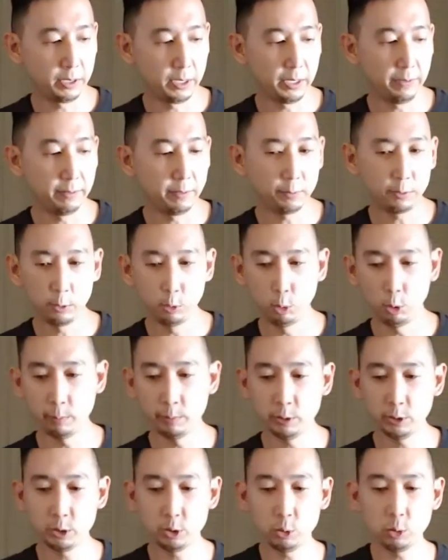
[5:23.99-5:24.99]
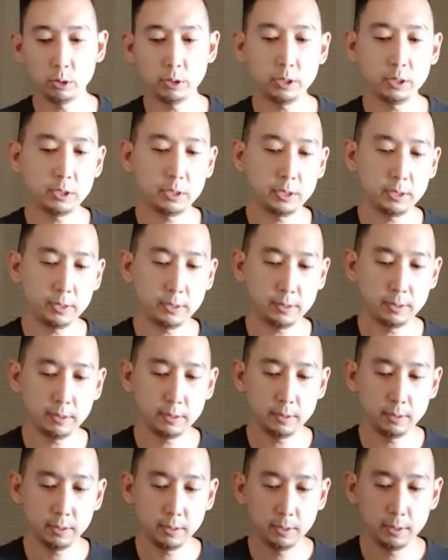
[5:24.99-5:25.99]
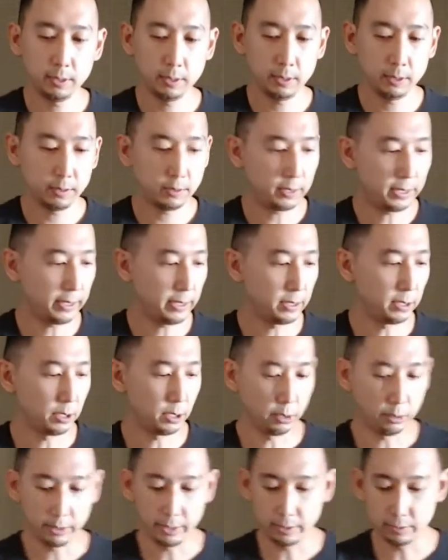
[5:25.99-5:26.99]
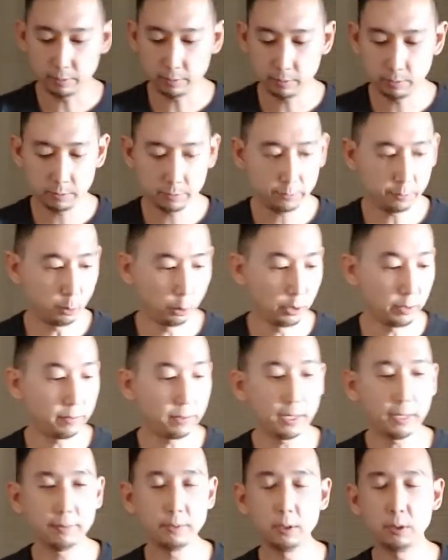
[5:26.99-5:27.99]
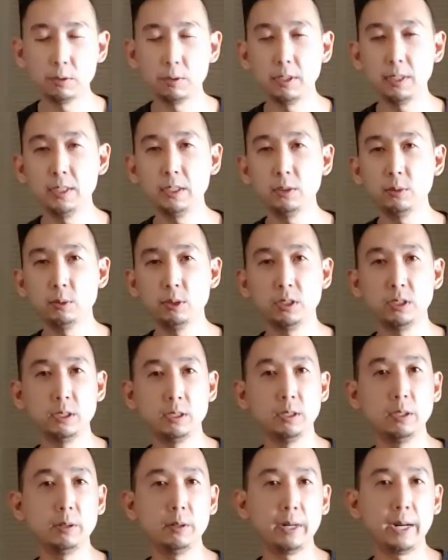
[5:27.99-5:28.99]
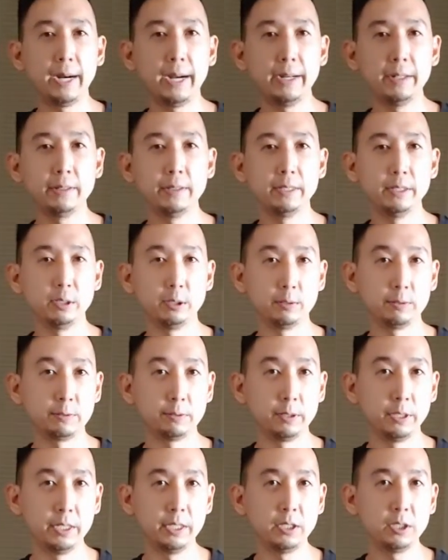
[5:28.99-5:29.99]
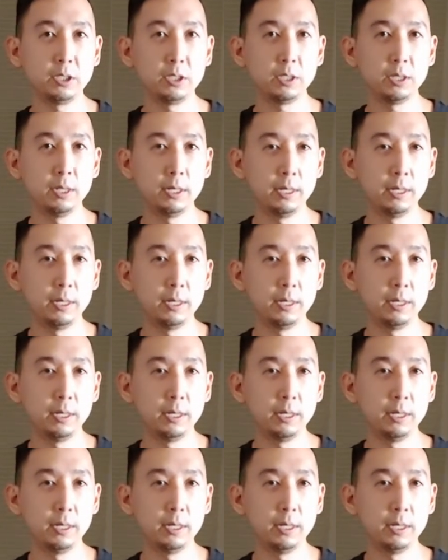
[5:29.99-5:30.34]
even for normal storage, they can go at 45 degrees, which is a little higher than your fridge.